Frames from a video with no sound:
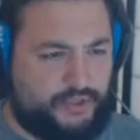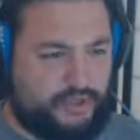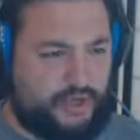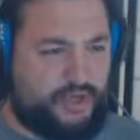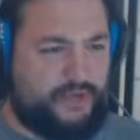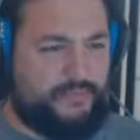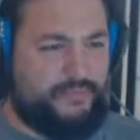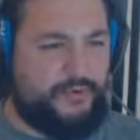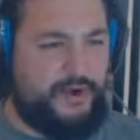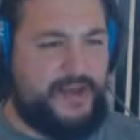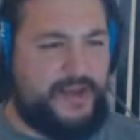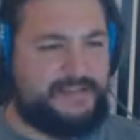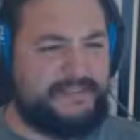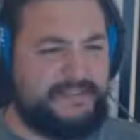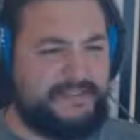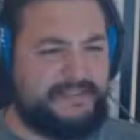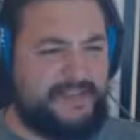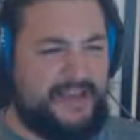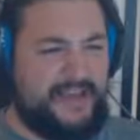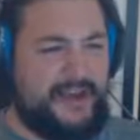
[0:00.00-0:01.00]
all the
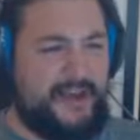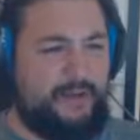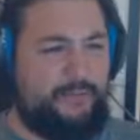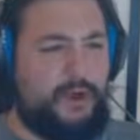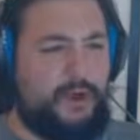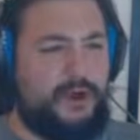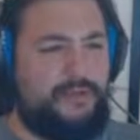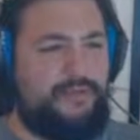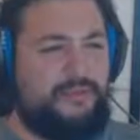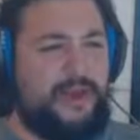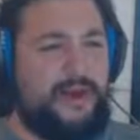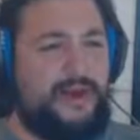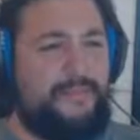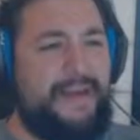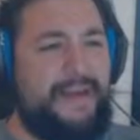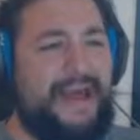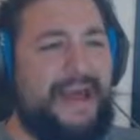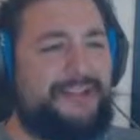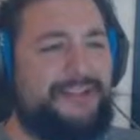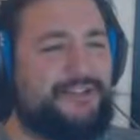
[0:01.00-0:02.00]
prizes and I won the
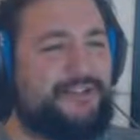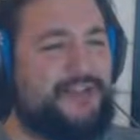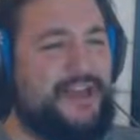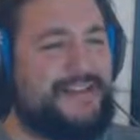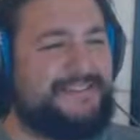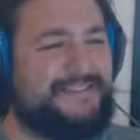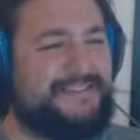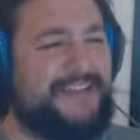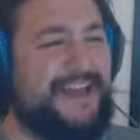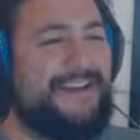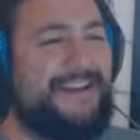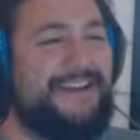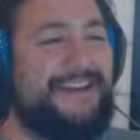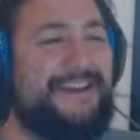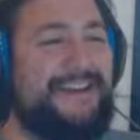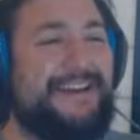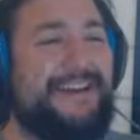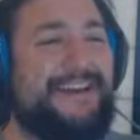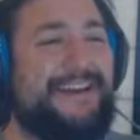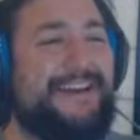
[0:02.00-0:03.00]
match, yes I
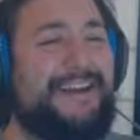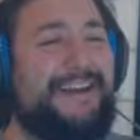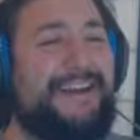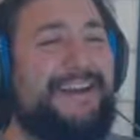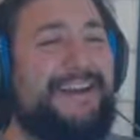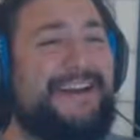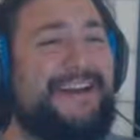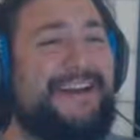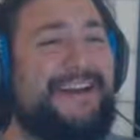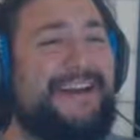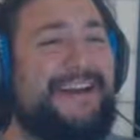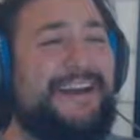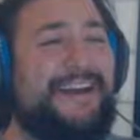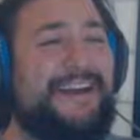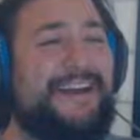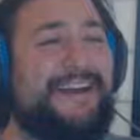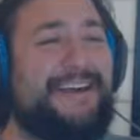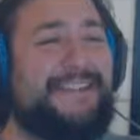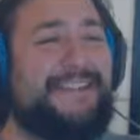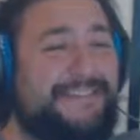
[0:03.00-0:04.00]

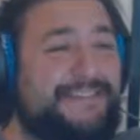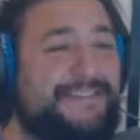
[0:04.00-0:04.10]
did!